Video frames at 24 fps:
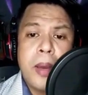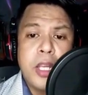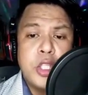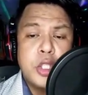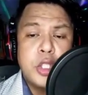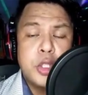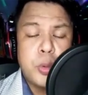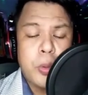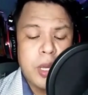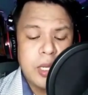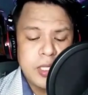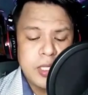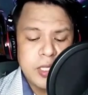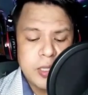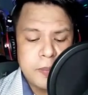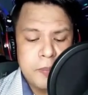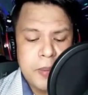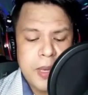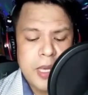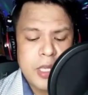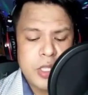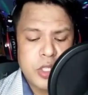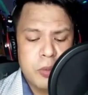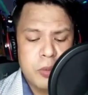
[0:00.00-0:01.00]

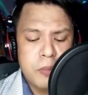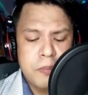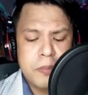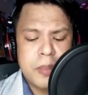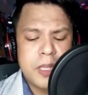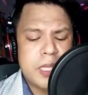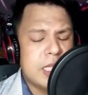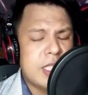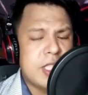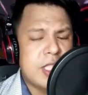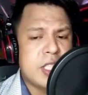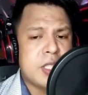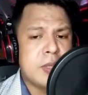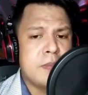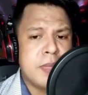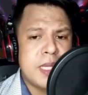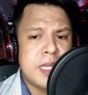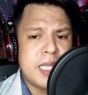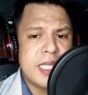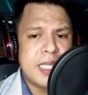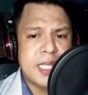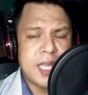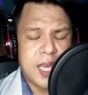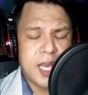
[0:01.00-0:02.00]
Leia, my
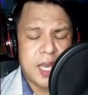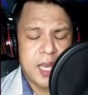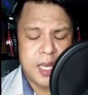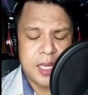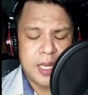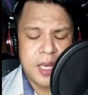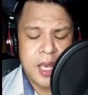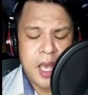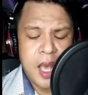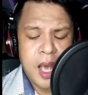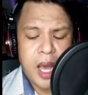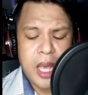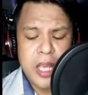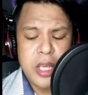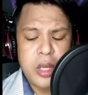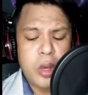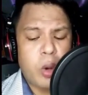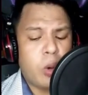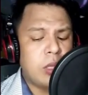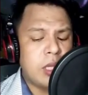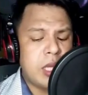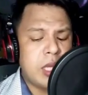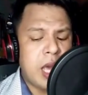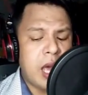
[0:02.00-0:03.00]
20 peso bill is
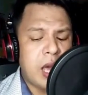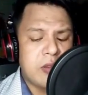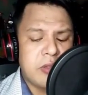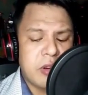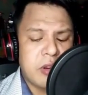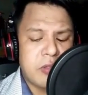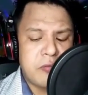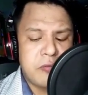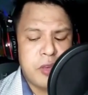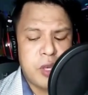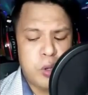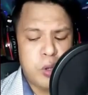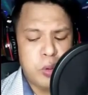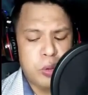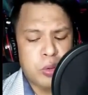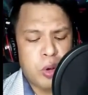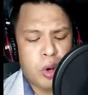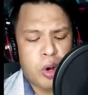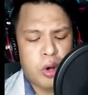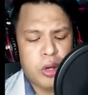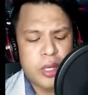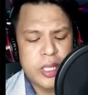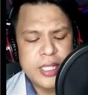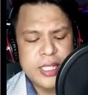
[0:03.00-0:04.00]
missing.
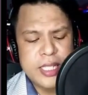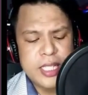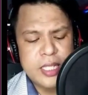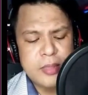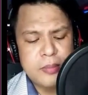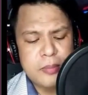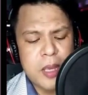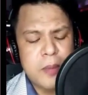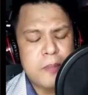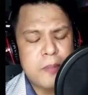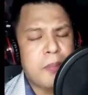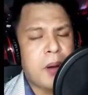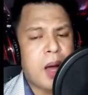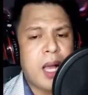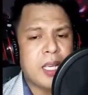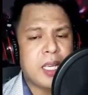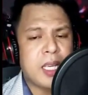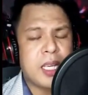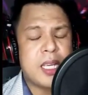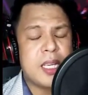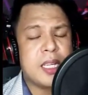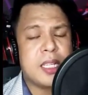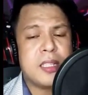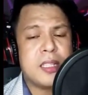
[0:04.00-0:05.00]
I only have a
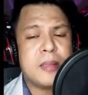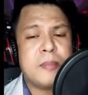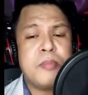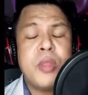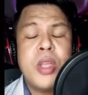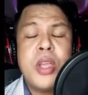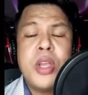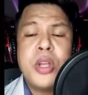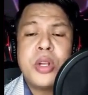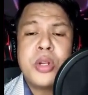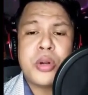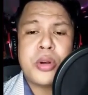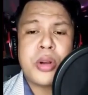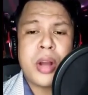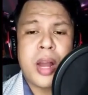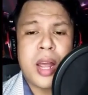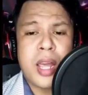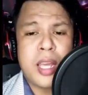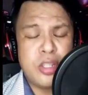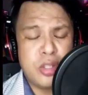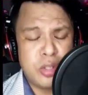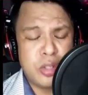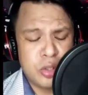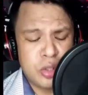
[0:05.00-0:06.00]
few coins in my
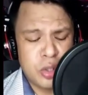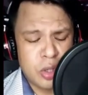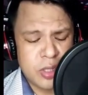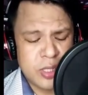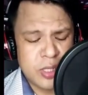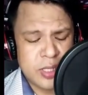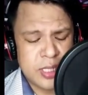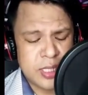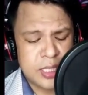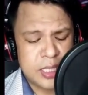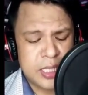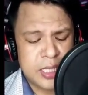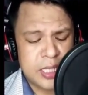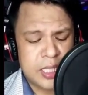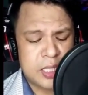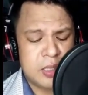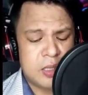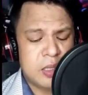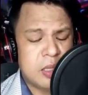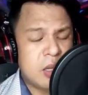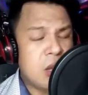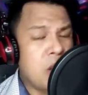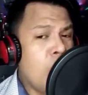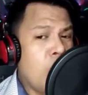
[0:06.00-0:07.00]
pocket,
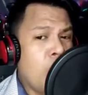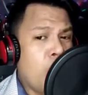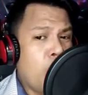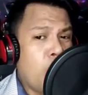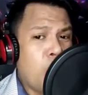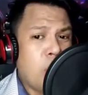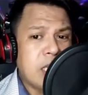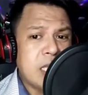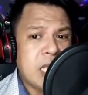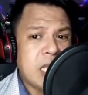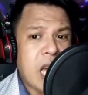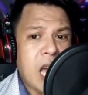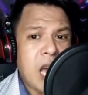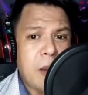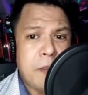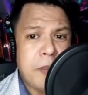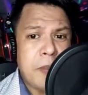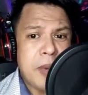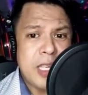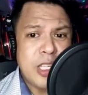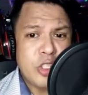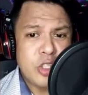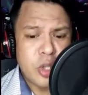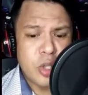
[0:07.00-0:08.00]
cried
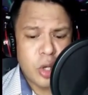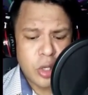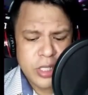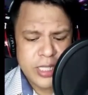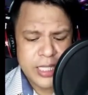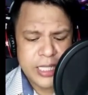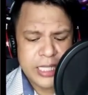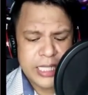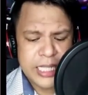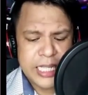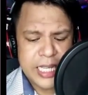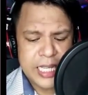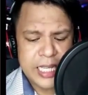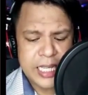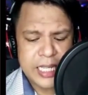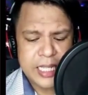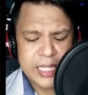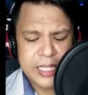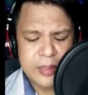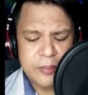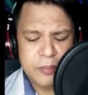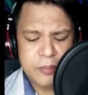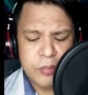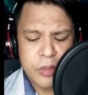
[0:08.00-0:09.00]
Jocelyn. What
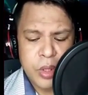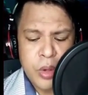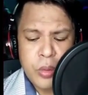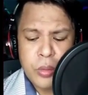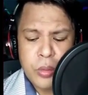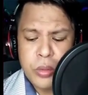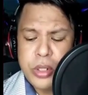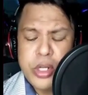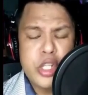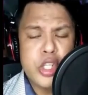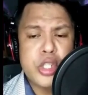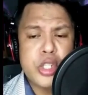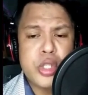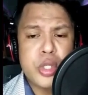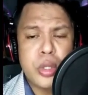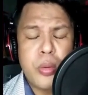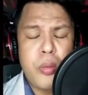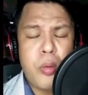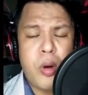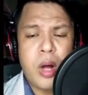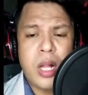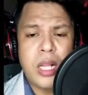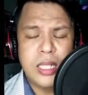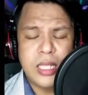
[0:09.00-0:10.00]
happened,
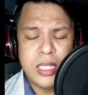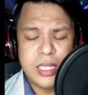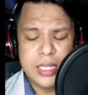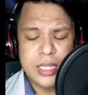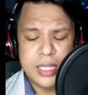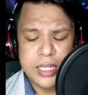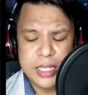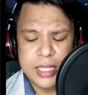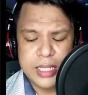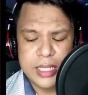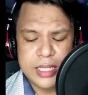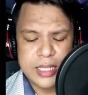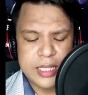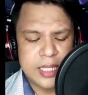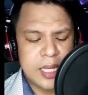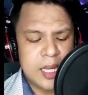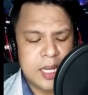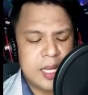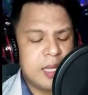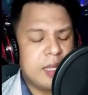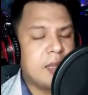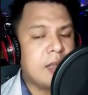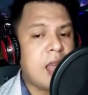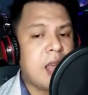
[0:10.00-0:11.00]
Jocelyn? Where
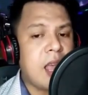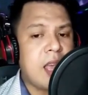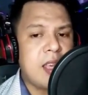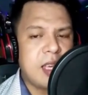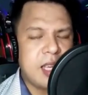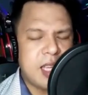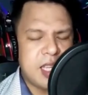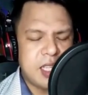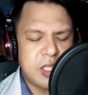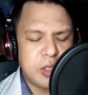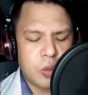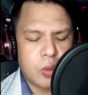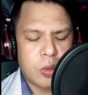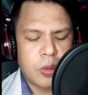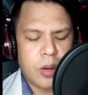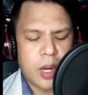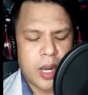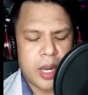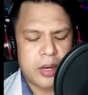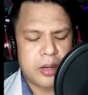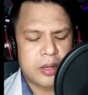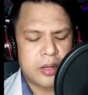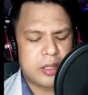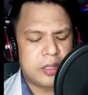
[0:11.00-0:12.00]
is your
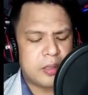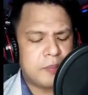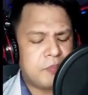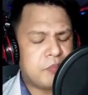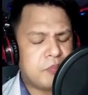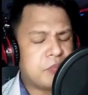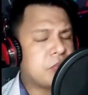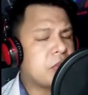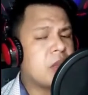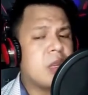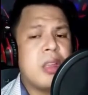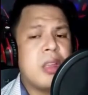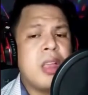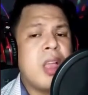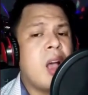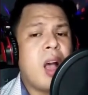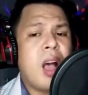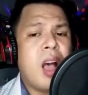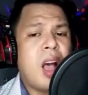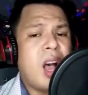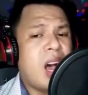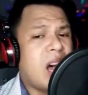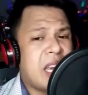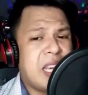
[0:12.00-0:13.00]
wallet? Leia
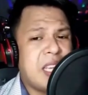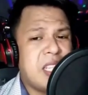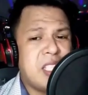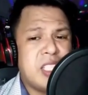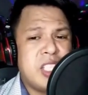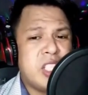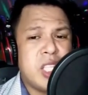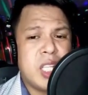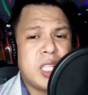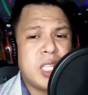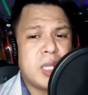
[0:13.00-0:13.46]
inquired.